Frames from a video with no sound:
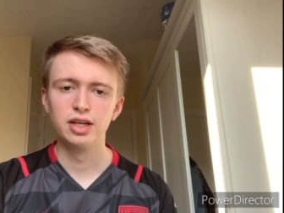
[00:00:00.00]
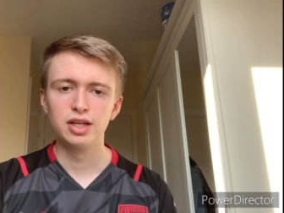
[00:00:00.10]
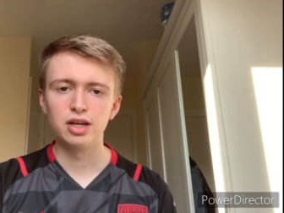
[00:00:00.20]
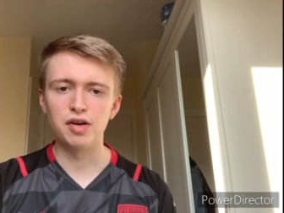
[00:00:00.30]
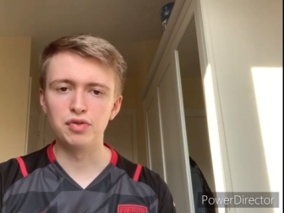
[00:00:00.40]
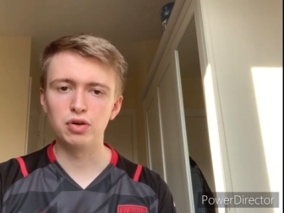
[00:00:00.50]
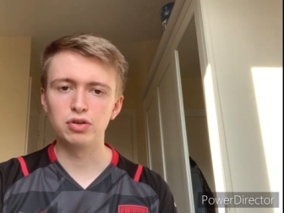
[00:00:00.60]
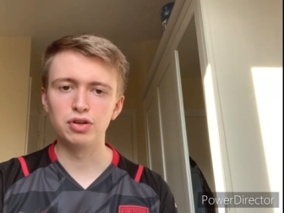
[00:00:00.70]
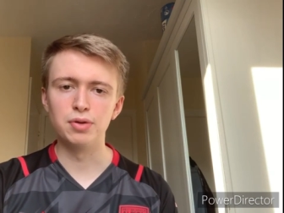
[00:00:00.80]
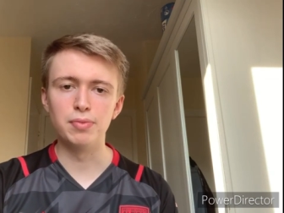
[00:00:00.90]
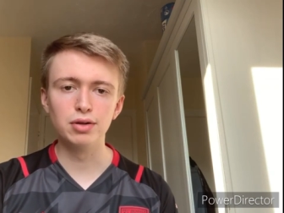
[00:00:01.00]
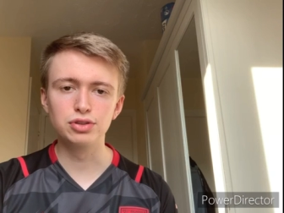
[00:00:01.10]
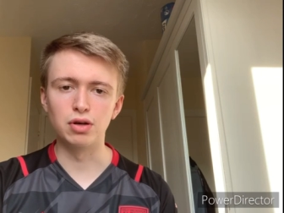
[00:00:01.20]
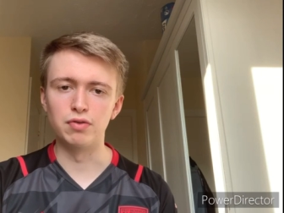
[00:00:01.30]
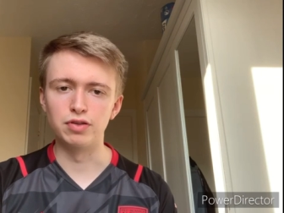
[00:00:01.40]
I've not got the most
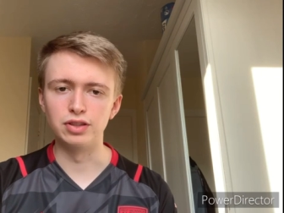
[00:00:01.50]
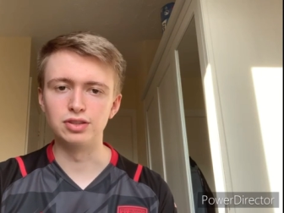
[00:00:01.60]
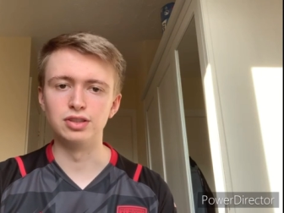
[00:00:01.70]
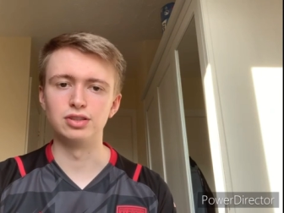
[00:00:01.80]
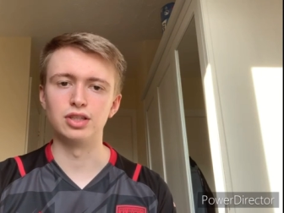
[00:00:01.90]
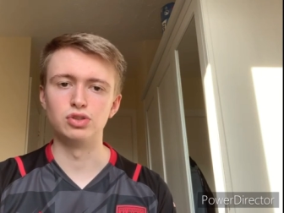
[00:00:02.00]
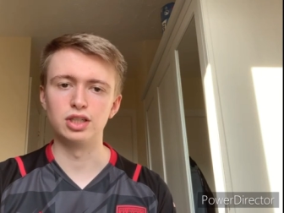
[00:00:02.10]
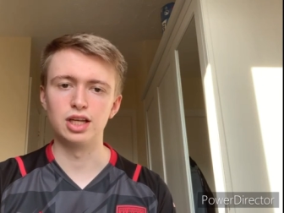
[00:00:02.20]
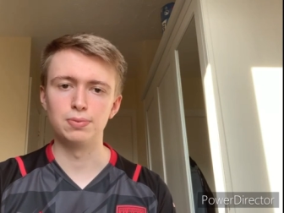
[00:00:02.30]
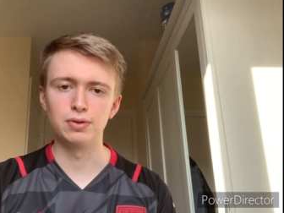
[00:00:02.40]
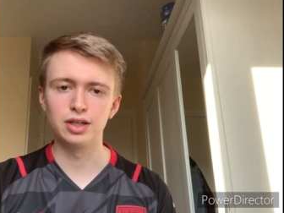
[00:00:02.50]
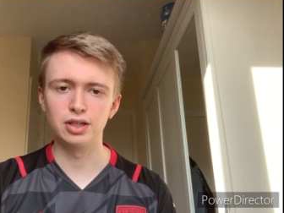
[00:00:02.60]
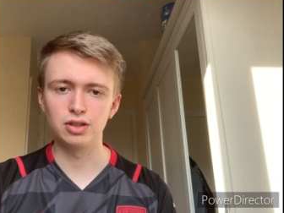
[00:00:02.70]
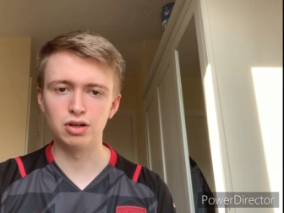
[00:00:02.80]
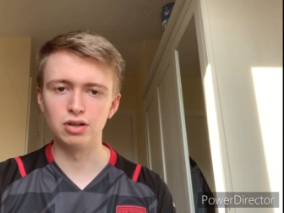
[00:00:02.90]
confidence in Cedric Kipre, I
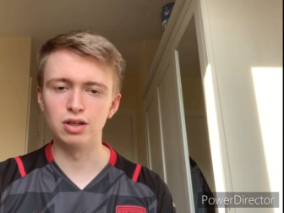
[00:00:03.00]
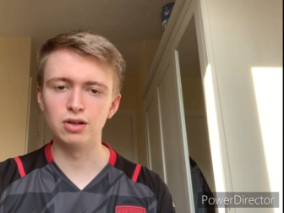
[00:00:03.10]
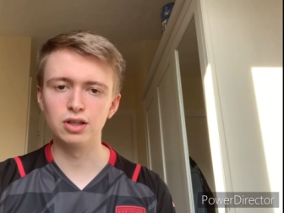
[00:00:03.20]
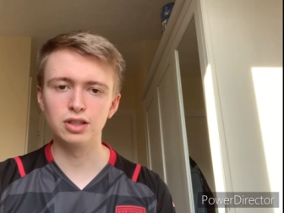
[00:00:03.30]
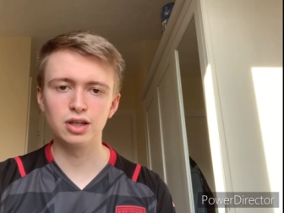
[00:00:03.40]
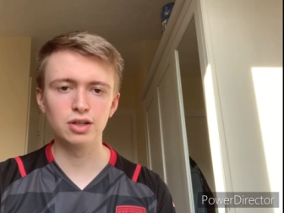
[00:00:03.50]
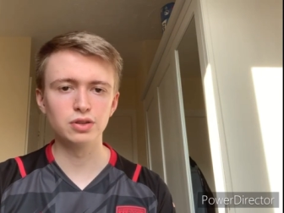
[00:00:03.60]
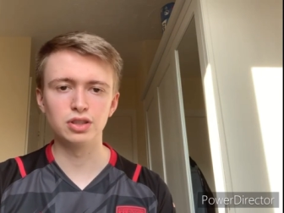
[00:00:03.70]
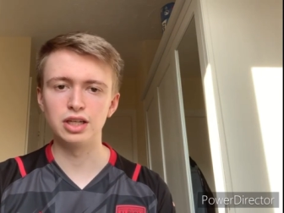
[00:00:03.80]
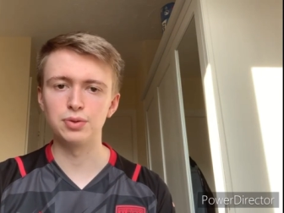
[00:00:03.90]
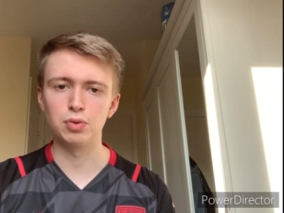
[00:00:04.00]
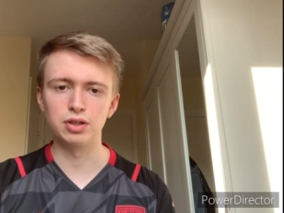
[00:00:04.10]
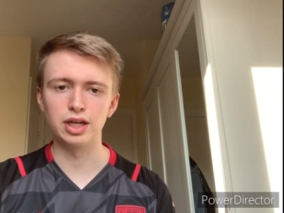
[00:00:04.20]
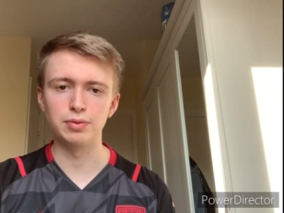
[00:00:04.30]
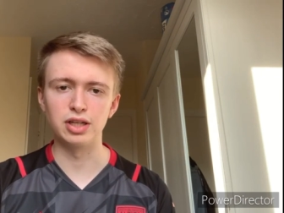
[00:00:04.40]
can't lie. I know he's only had one
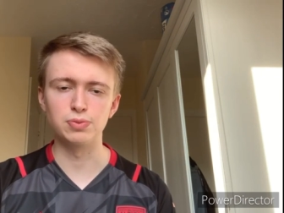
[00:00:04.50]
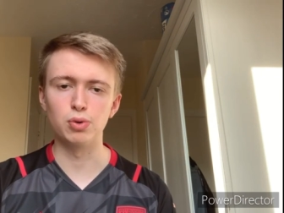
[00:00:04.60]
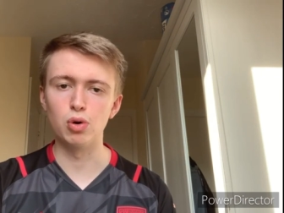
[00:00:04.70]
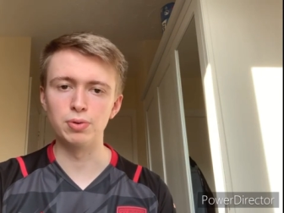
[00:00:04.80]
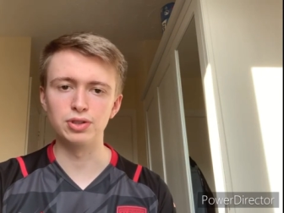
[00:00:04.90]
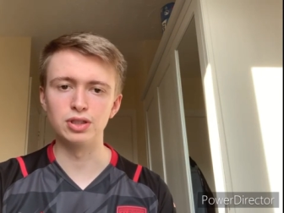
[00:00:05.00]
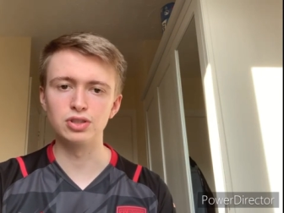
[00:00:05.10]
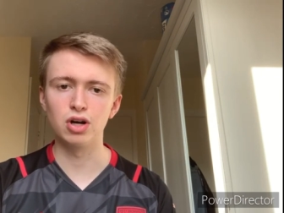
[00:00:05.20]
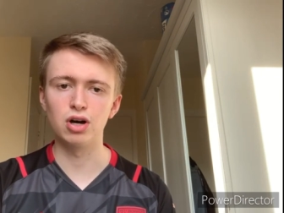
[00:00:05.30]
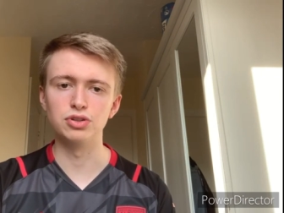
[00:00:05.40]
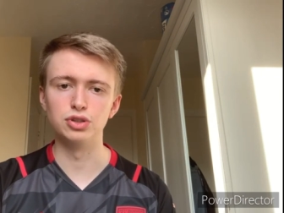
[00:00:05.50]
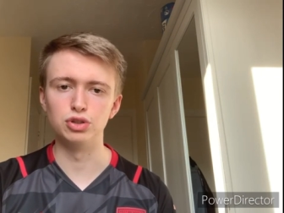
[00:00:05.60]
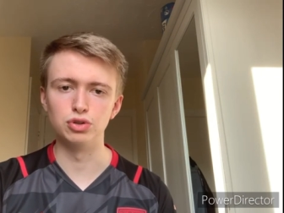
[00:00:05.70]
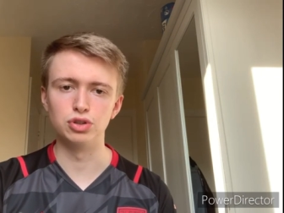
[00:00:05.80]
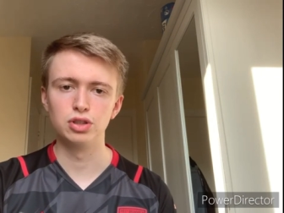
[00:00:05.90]
game against Bournemouth and it's hard to
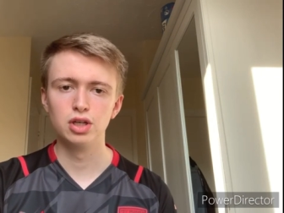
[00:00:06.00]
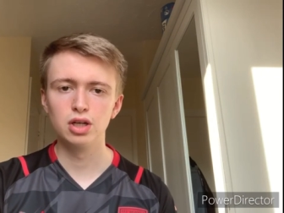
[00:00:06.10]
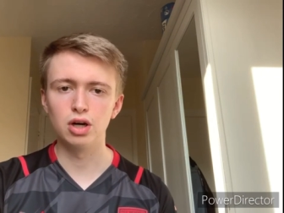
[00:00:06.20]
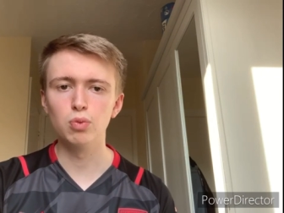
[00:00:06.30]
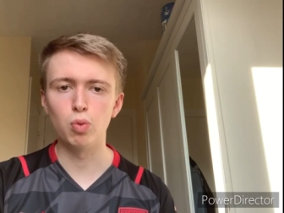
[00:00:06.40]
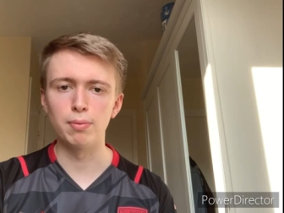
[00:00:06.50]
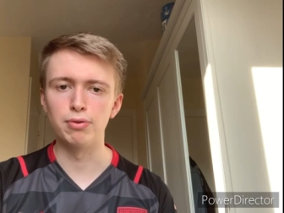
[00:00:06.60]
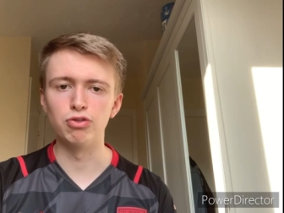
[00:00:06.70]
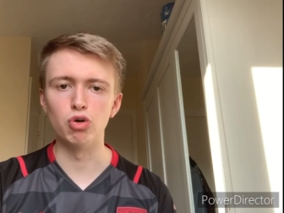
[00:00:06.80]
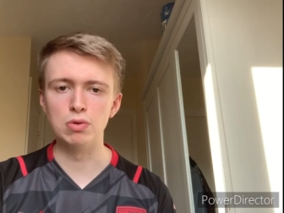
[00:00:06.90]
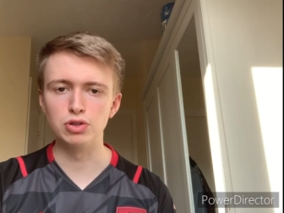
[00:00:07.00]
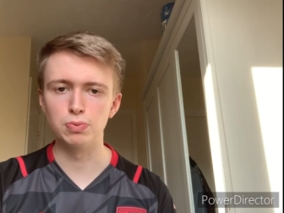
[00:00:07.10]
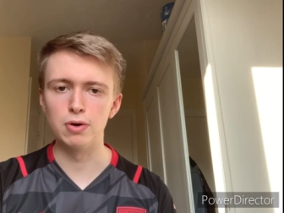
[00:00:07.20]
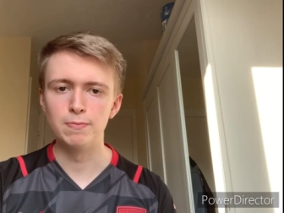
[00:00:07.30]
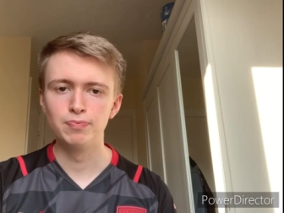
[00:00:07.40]
judge on one performance,
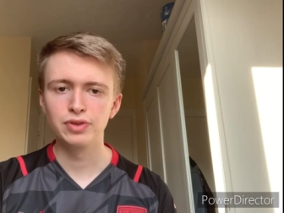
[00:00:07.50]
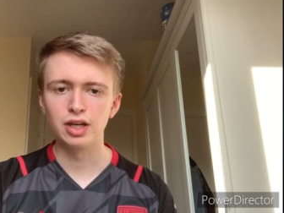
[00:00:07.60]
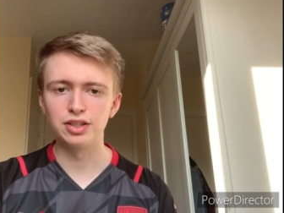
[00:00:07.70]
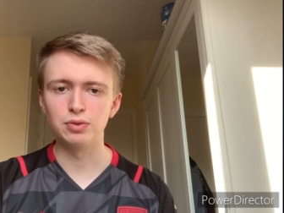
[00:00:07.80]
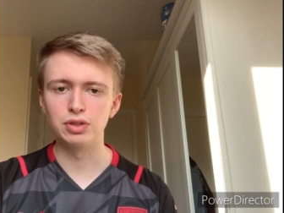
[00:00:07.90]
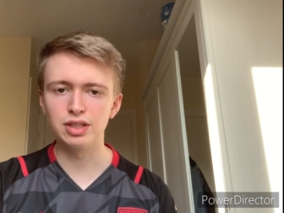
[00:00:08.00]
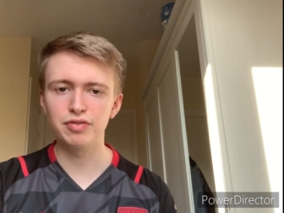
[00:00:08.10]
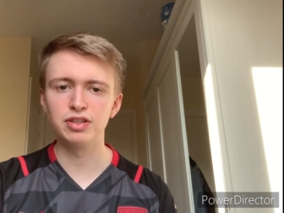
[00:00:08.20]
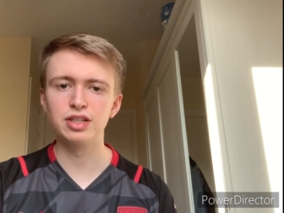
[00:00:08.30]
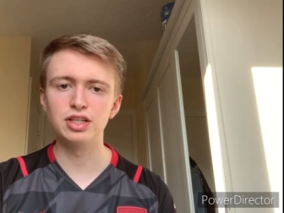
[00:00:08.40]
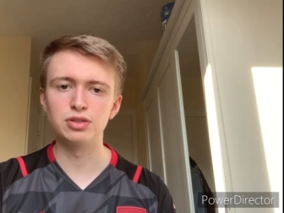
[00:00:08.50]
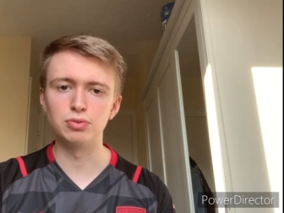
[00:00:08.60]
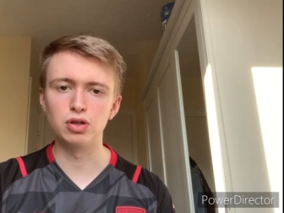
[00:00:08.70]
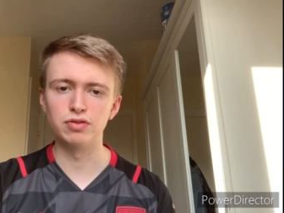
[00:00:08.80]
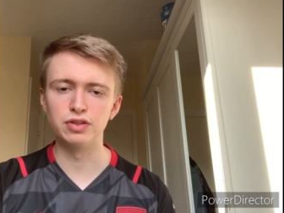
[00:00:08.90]
but I think we definitely need some
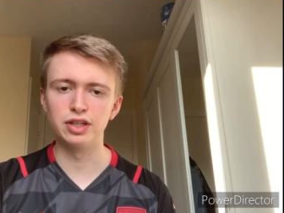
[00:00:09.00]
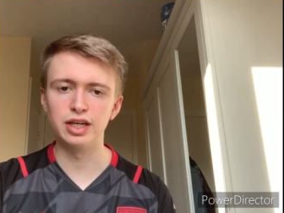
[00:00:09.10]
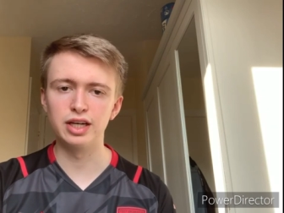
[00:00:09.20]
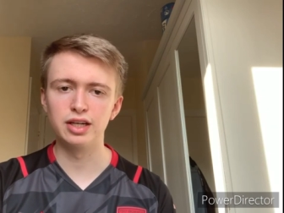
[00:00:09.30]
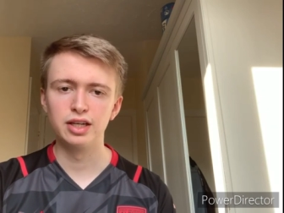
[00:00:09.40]
cover there.